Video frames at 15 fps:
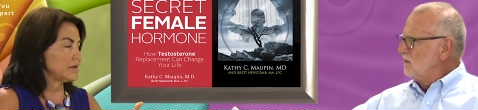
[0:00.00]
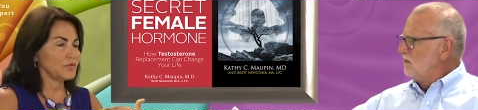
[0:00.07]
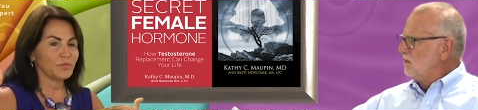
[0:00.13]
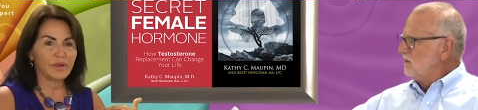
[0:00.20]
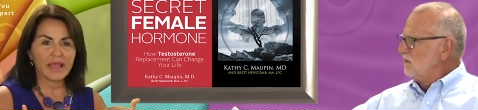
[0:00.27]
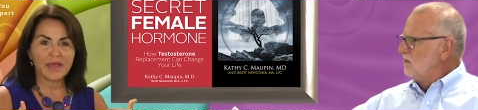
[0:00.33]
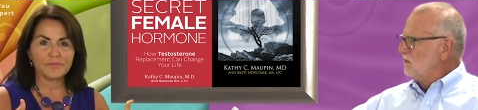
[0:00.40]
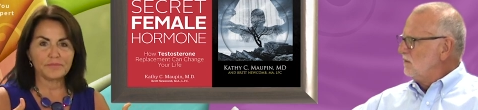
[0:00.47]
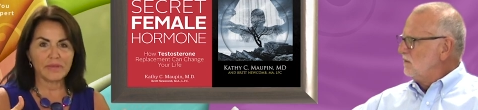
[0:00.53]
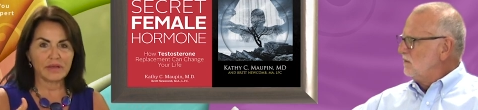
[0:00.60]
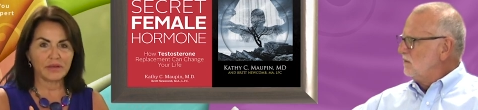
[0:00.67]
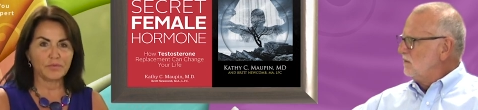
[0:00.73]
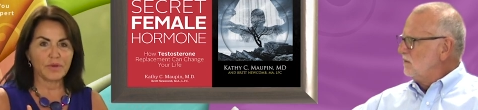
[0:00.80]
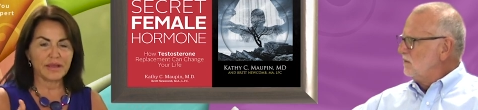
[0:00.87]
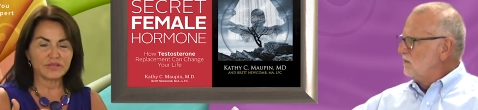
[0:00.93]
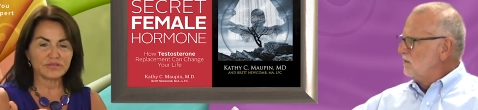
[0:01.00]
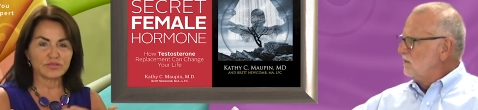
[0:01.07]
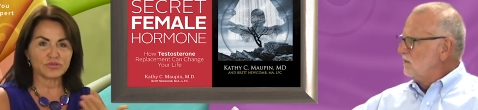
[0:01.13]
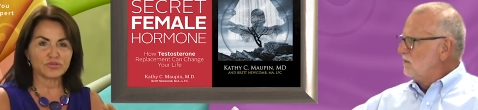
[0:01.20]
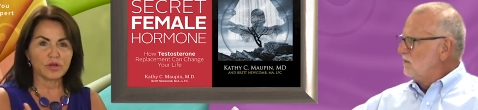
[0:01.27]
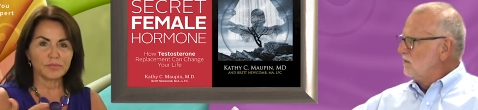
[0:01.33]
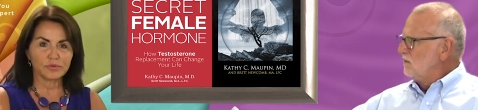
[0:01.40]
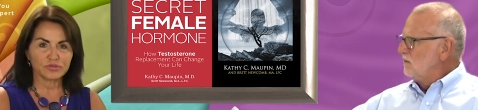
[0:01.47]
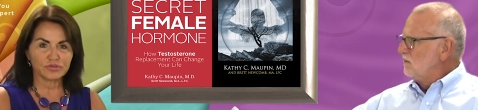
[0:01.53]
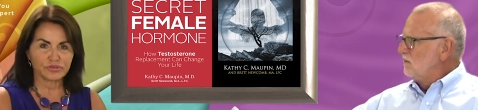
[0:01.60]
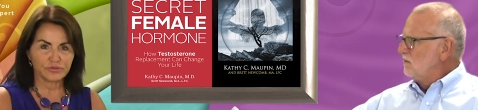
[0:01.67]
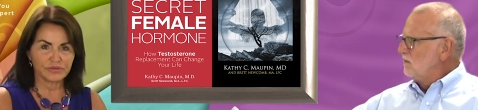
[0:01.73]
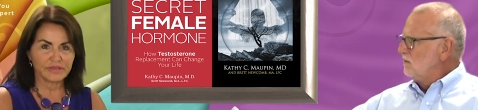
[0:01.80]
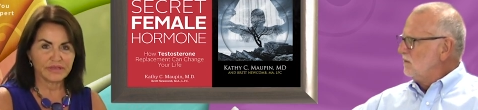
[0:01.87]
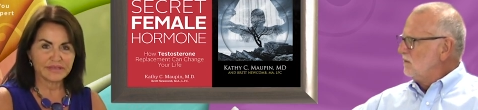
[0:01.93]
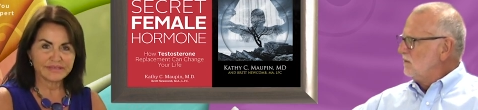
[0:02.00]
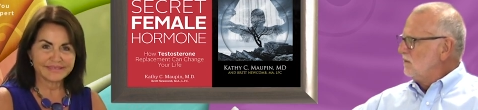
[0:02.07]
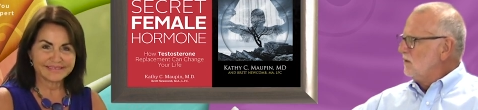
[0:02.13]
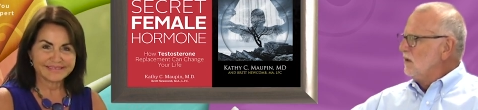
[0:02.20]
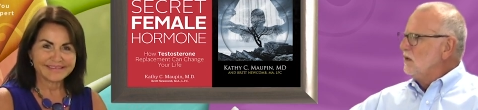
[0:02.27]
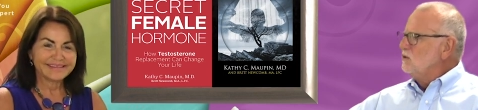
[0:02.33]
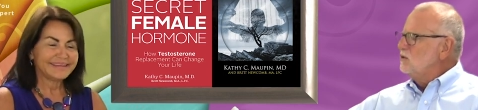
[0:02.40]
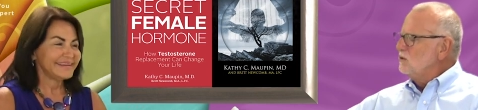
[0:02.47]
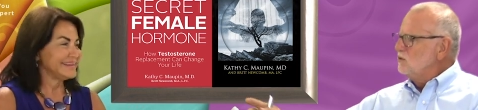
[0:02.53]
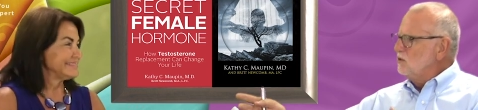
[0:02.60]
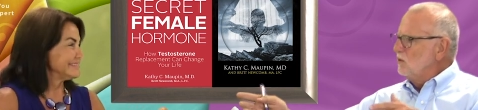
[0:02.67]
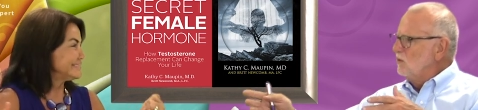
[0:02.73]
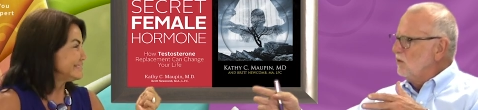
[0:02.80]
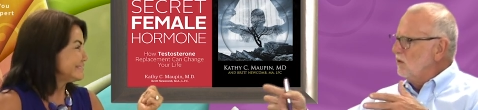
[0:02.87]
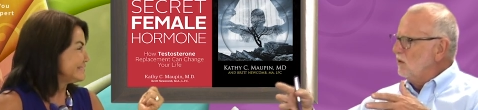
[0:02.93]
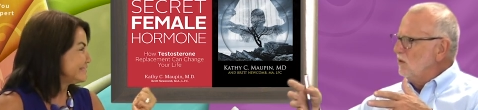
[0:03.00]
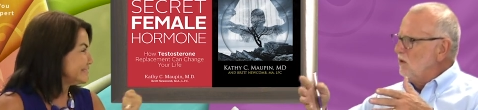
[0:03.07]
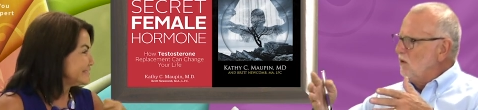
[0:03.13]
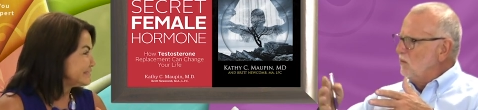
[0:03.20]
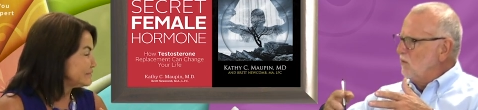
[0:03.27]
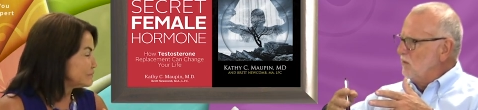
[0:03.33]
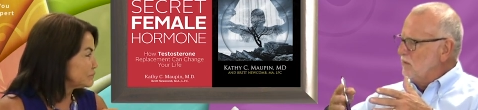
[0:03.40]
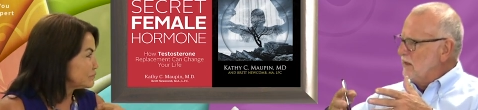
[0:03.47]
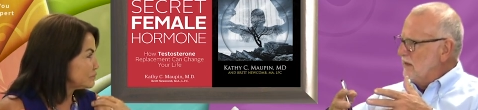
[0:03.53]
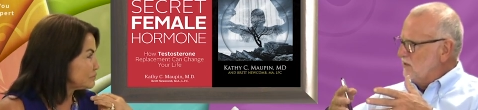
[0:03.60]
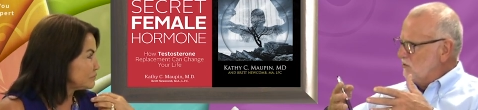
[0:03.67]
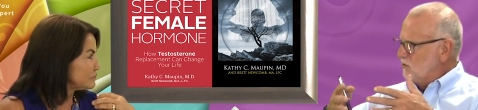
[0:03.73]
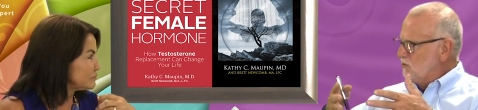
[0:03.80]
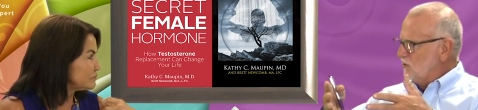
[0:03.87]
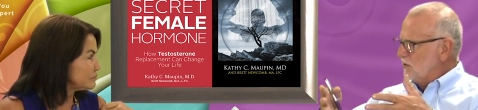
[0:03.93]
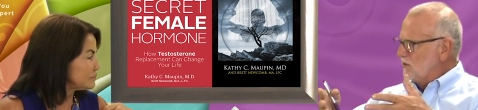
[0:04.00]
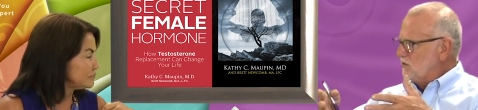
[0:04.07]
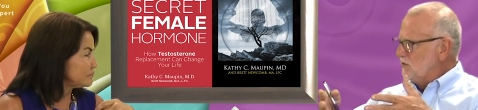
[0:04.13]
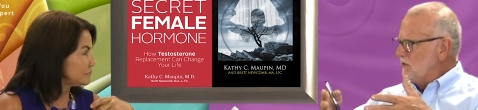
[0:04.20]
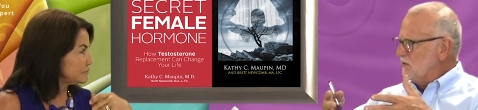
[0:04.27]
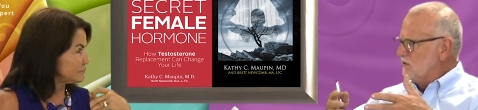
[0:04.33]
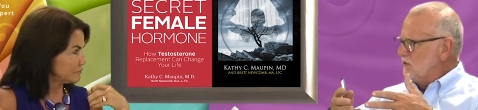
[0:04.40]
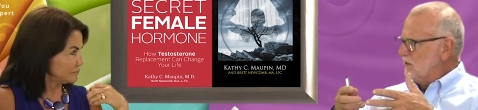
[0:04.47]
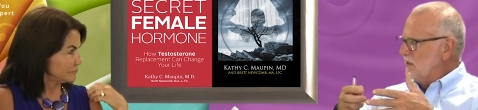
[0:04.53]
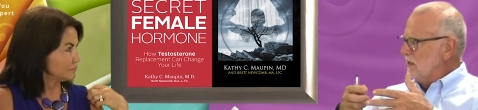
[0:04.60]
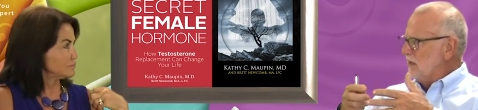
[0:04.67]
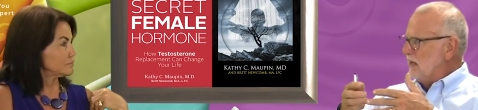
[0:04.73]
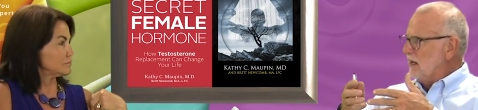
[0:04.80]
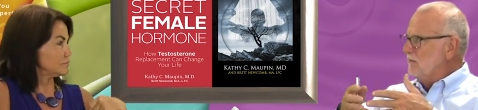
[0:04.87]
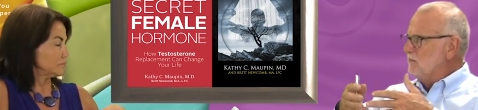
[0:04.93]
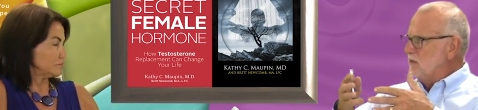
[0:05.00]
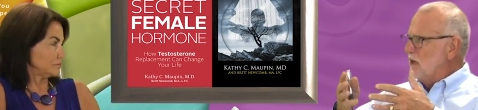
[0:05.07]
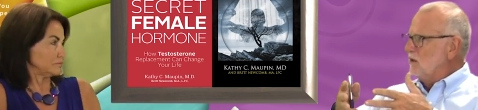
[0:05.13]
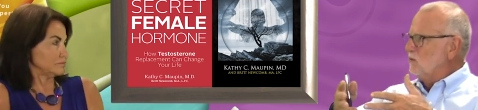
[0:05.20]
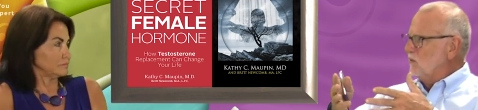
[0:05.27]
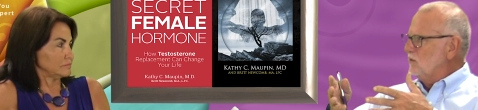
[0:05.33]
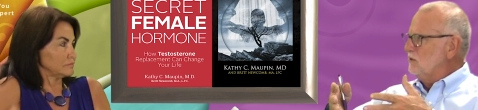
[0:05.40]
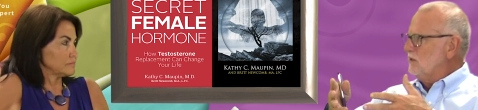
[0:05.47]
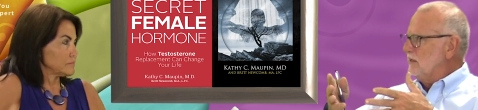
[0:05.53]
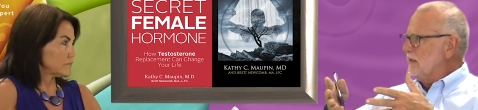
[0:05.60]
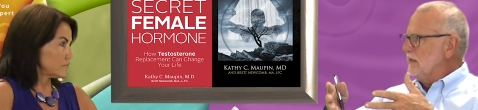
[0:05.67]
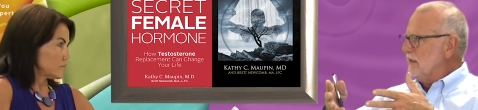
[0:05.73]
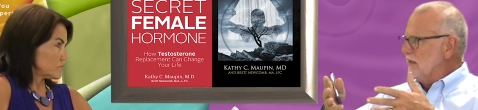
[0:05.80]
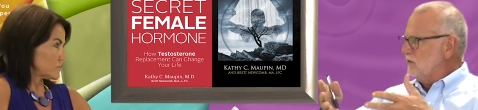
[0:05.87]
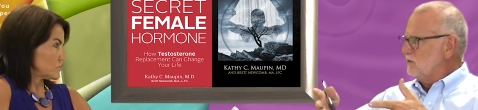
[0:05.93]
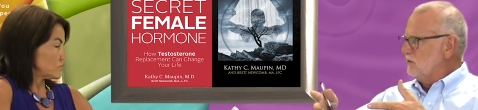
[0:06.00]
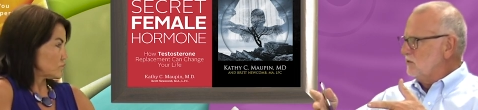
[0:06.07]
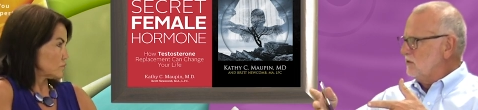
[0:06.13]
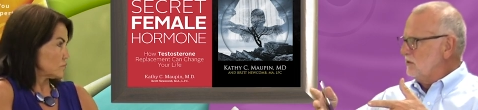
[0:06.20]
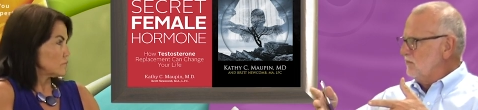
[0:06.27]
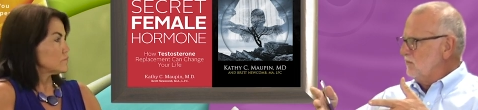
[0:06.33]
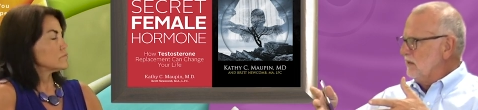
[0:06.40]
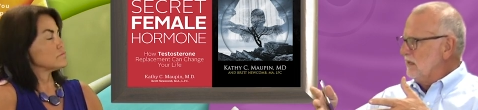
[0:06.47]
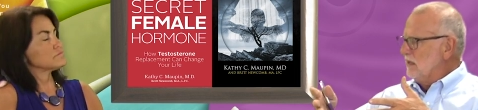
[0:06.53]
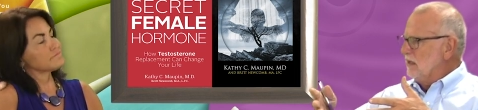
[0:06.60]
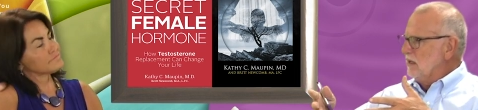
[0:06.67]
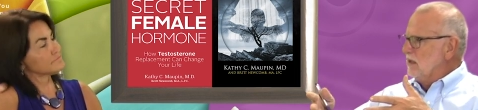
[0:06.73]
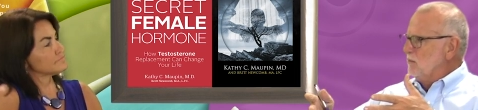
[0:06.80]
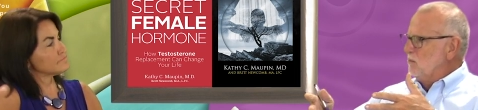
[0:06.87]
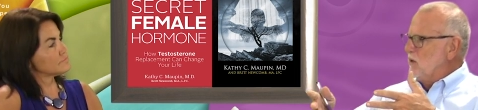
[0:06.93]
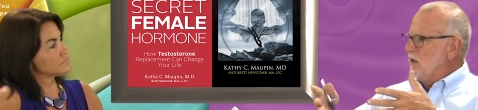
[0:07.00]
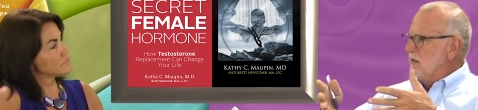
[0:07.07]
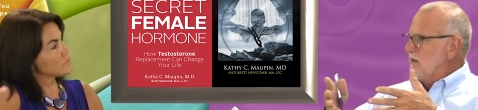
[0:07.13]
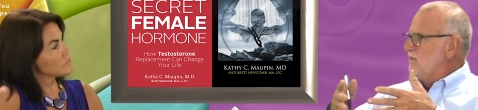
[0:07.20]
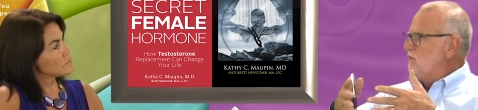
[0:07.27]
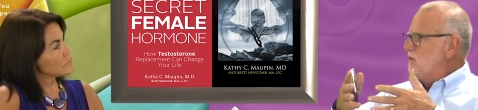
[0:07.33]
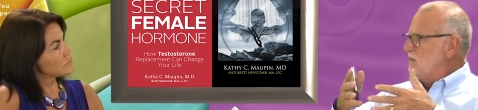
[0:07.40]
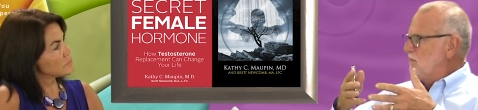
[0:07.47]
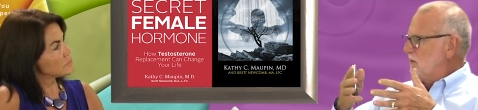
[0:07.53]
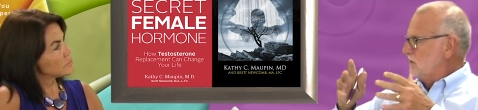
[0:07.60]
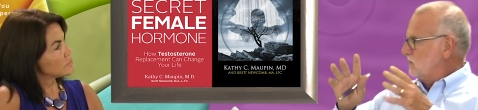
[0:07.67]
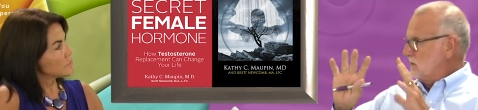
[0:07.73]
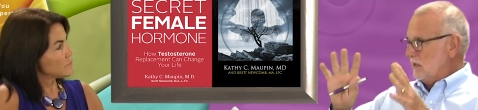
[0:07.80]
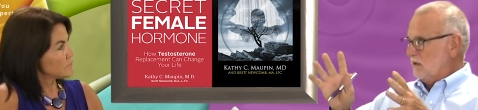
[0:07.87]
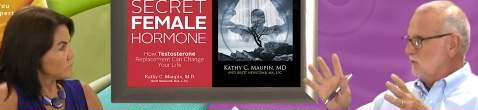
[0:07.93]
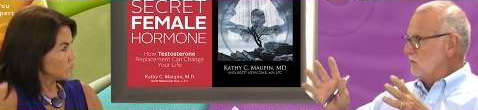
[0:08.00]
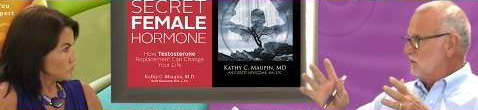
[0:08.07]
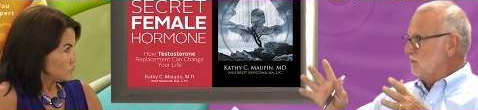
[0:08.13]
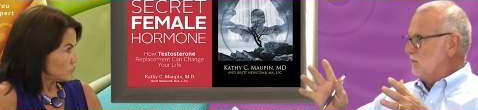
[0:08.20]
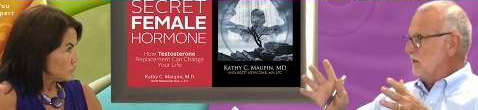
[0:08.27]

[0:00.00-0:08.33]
Speaker 1: it? And we have many ways to troubleshoot this.
Speaker 2: So, so a woman has a choice. She can say, I'm not going to take estrogen, mm-hmm. but if she, because I don't want the